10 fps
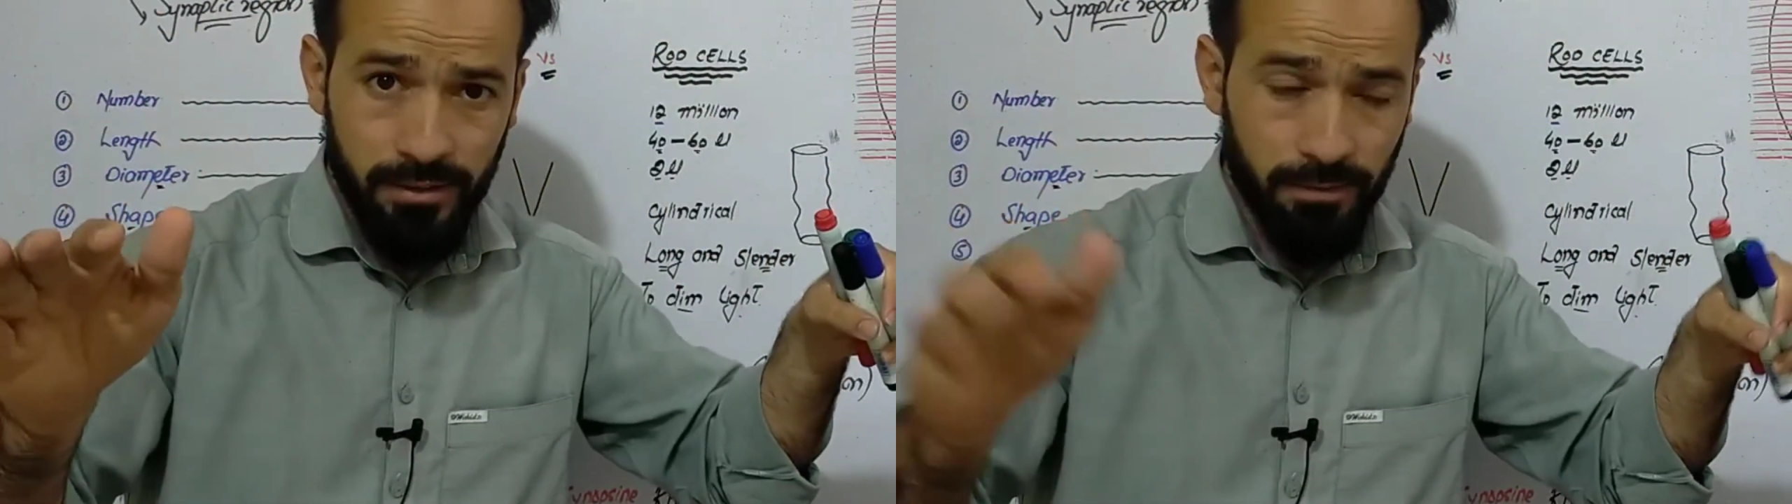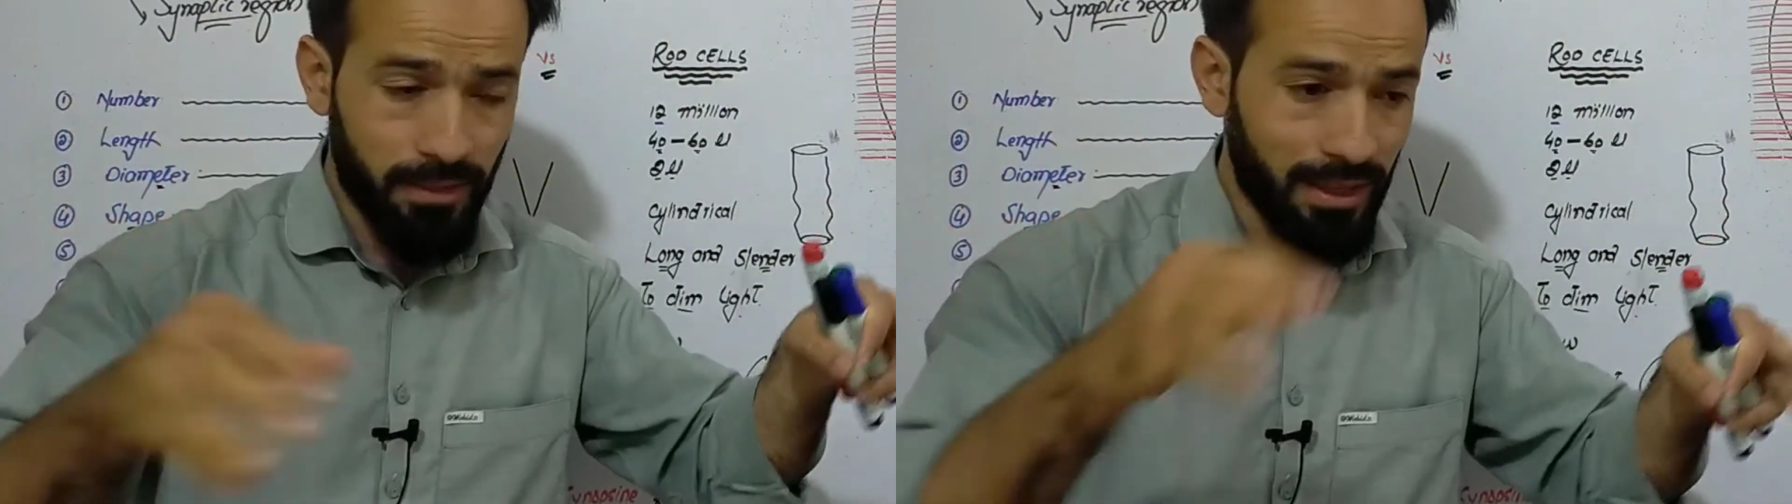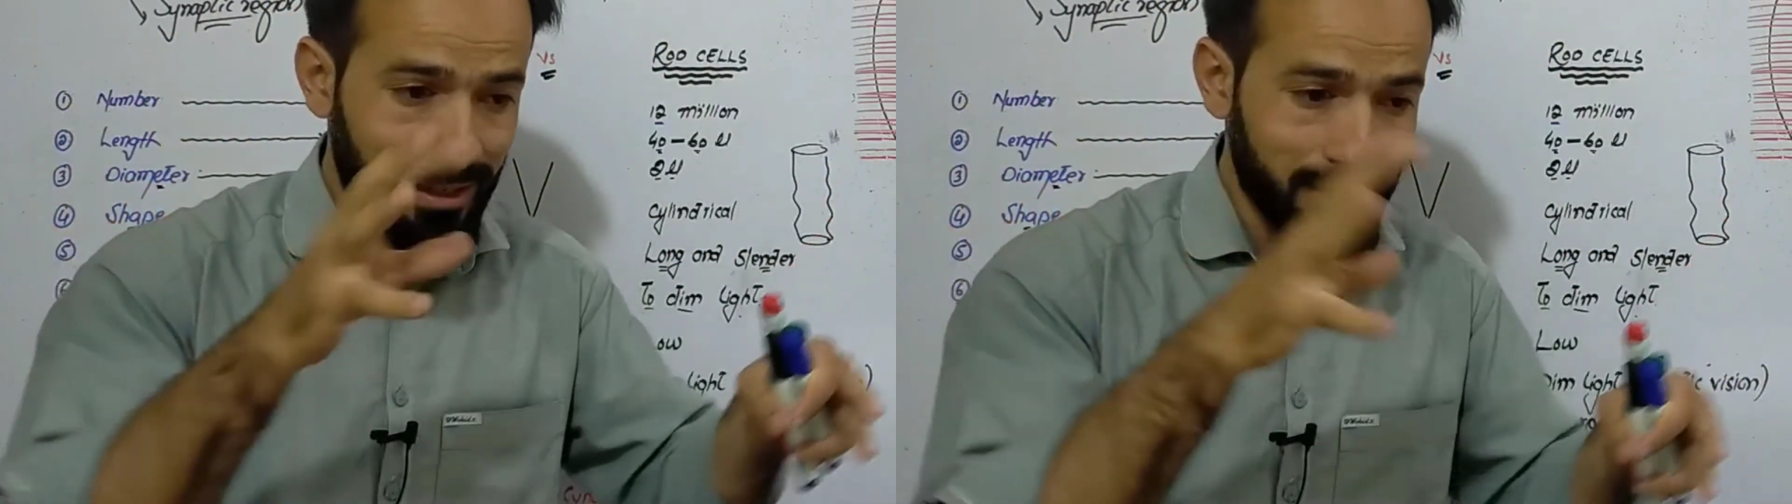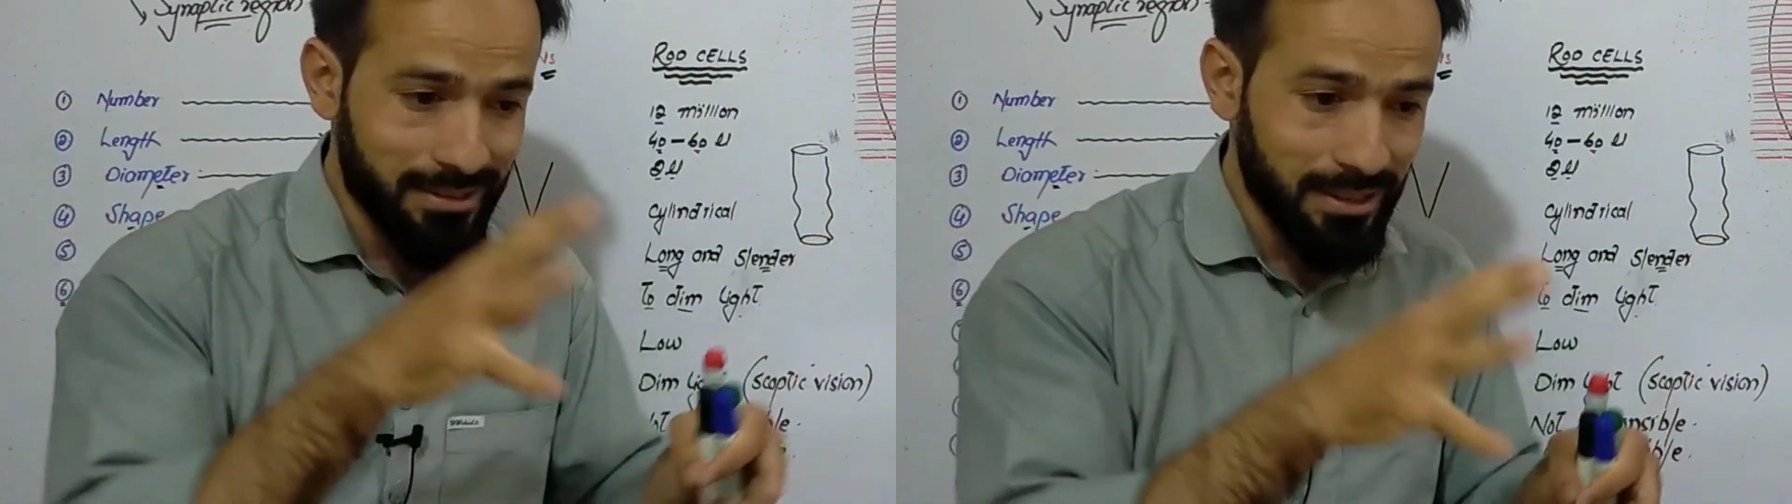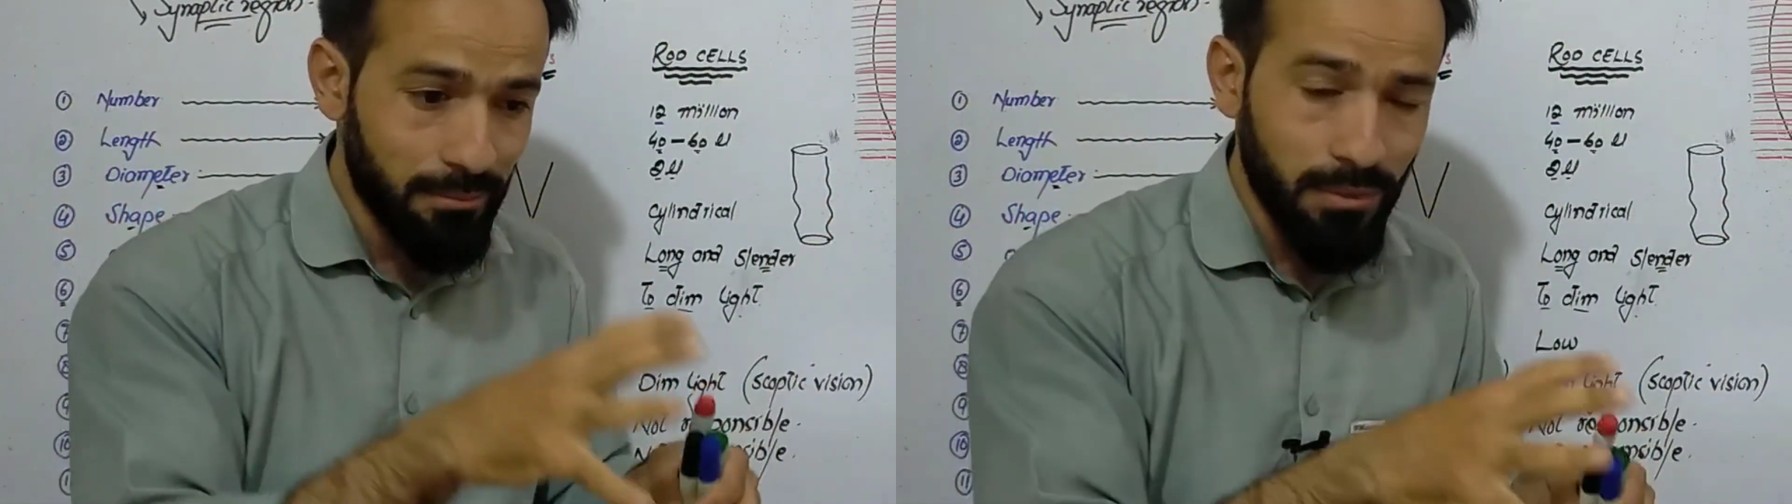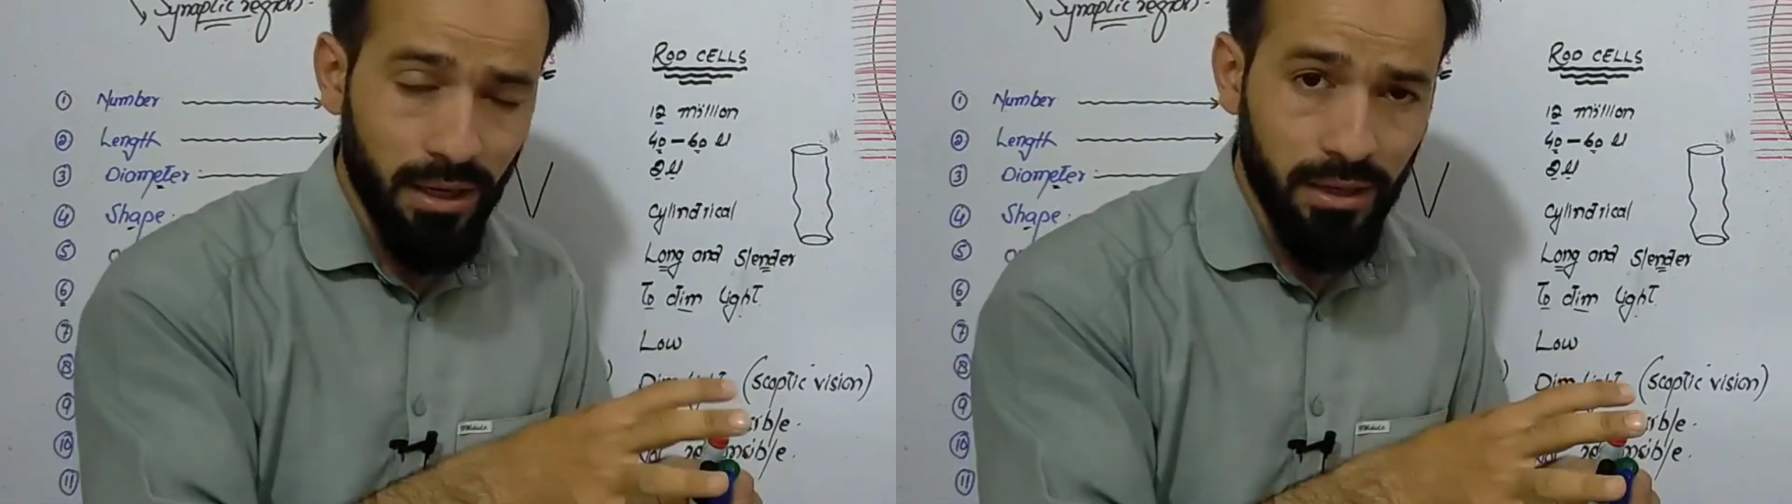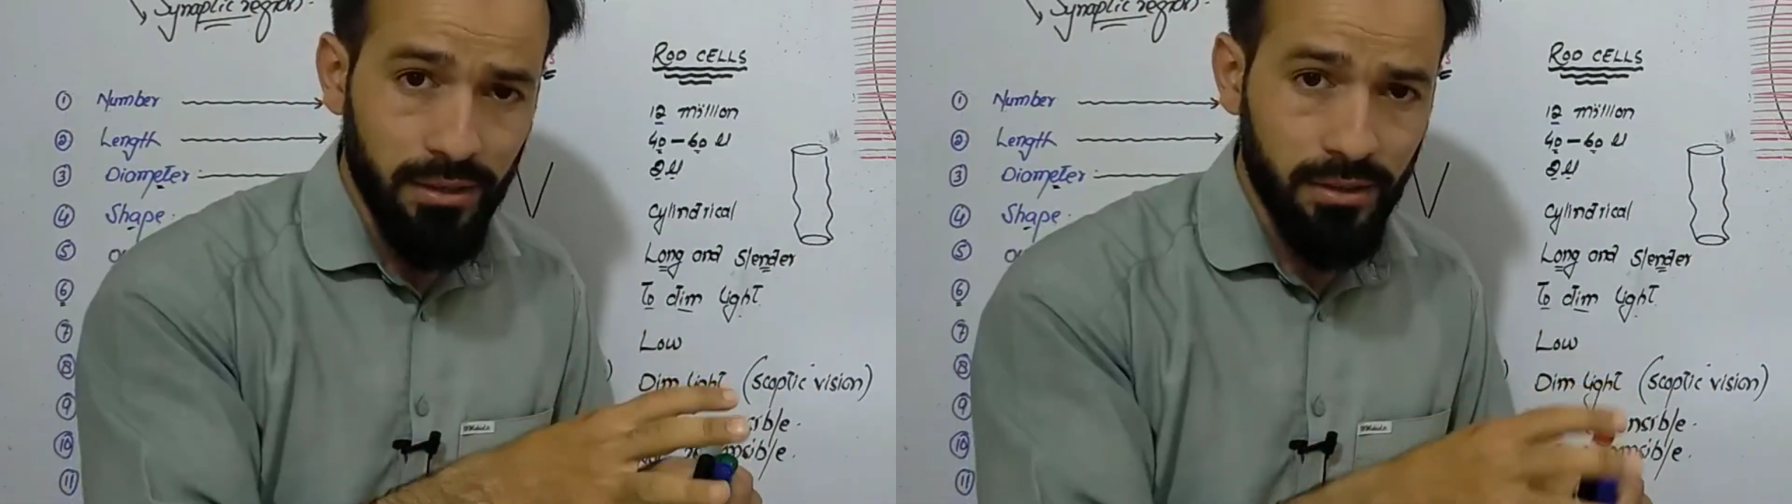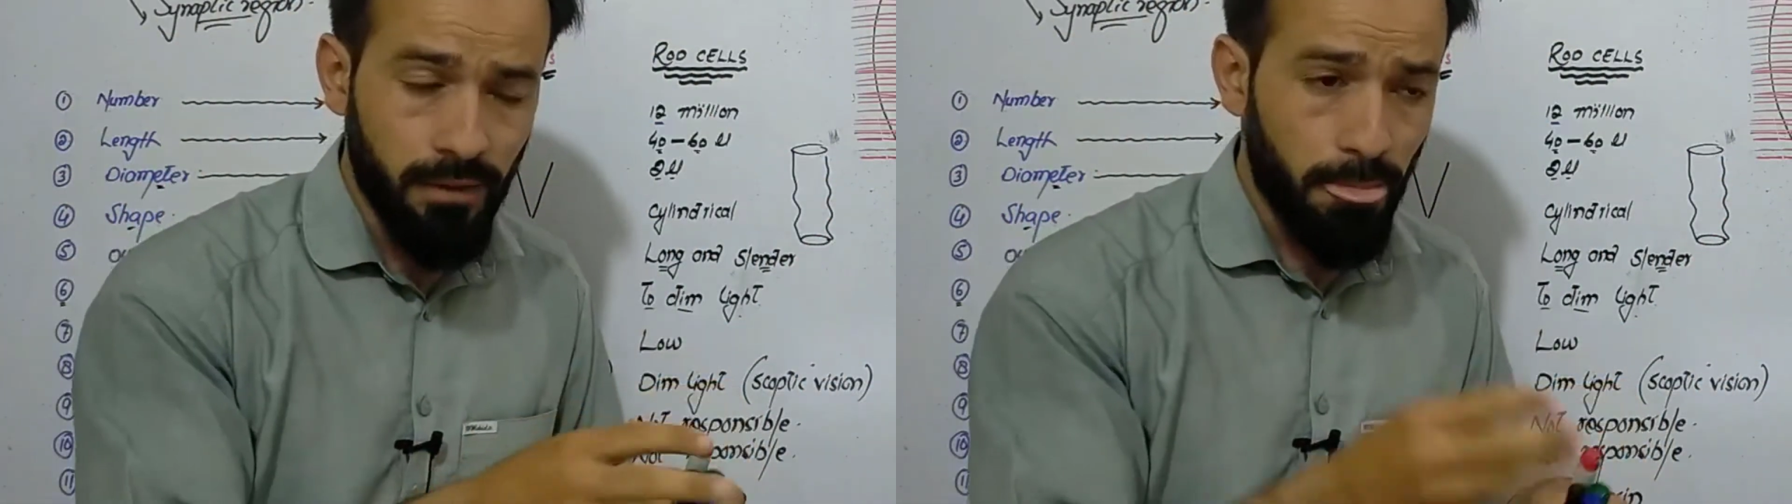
there is dim light,